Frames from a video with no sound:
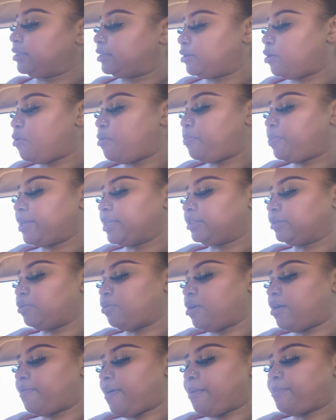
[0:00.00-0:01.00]
so pissed
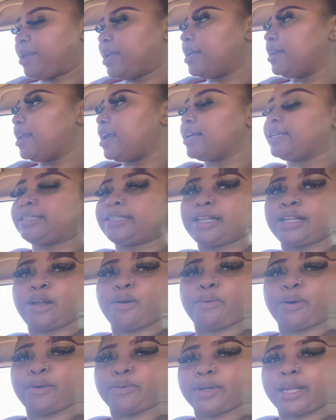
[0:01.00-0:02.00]
off. I'm getting an
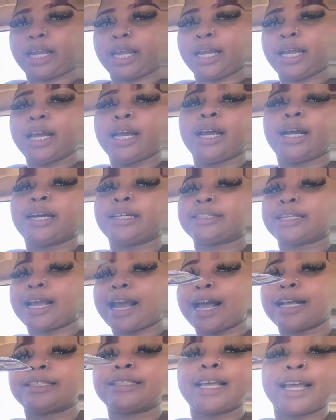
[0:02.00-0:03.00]
extendo pony. Because like
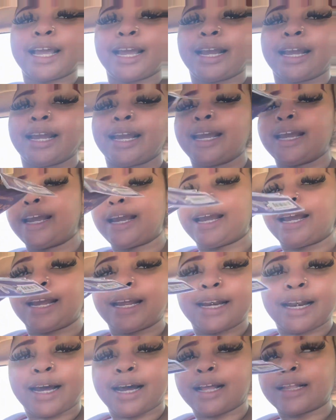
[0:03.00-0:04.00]
I said
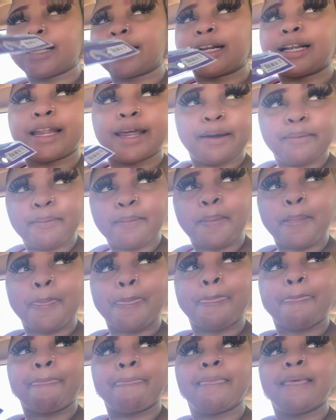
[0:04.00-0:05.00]
in the other clip,
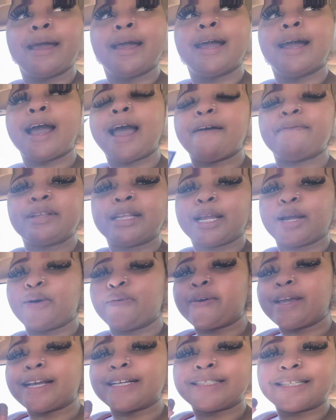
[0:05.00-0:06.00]
everything
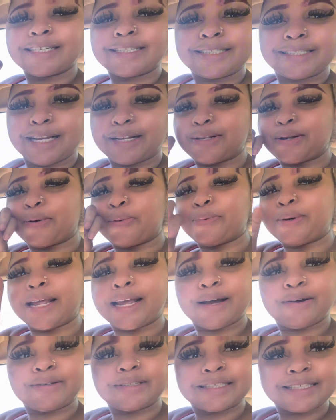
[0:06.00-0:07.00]
over here is extendo.
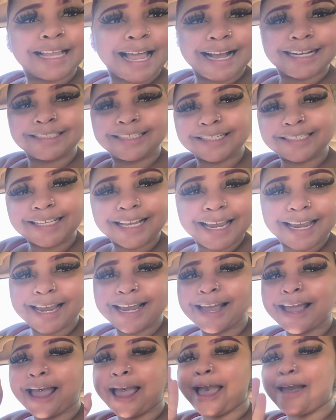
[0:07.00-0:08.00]
Nails, lashes,
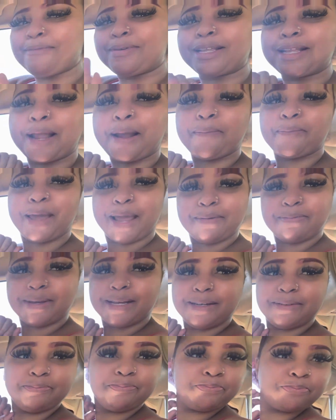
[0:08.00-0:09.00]
hair, everything,
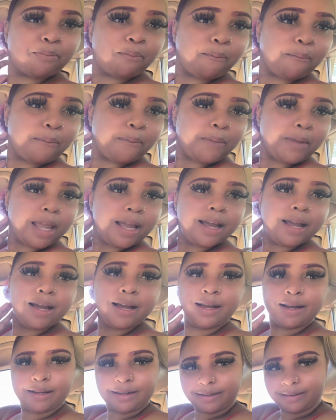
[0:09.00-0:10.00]
baby.
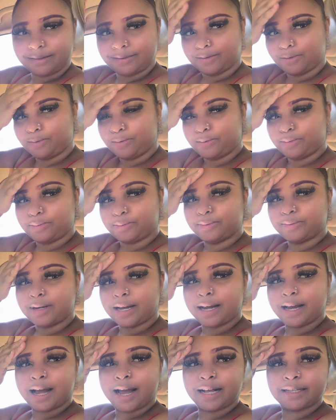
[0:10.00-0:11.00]
Ooh,
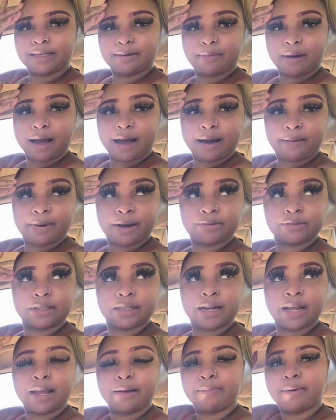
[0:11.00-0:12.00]
I did my eyebrows
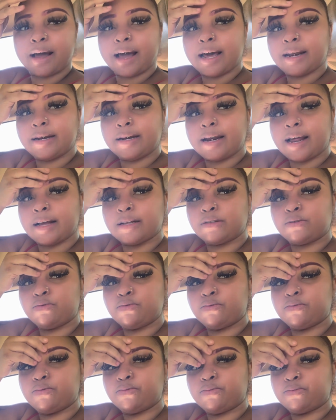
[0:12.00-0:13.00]
today, but I did not
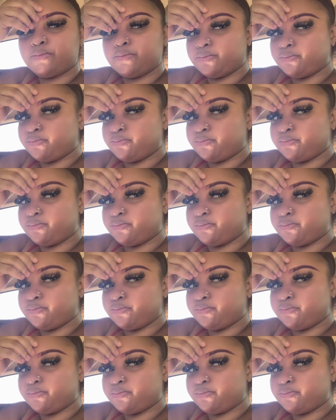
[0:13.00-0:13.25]
do...